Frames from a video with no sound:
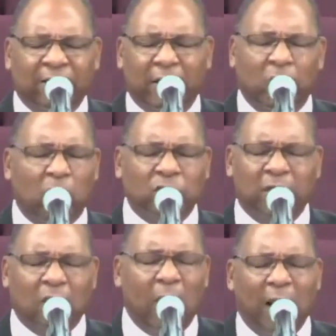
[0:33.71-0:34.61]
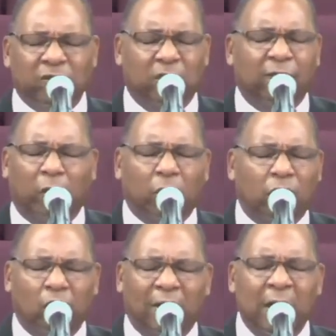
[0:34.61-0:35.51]
And those that are watching
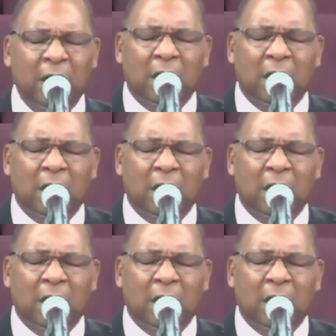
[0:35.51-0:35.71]
virtually,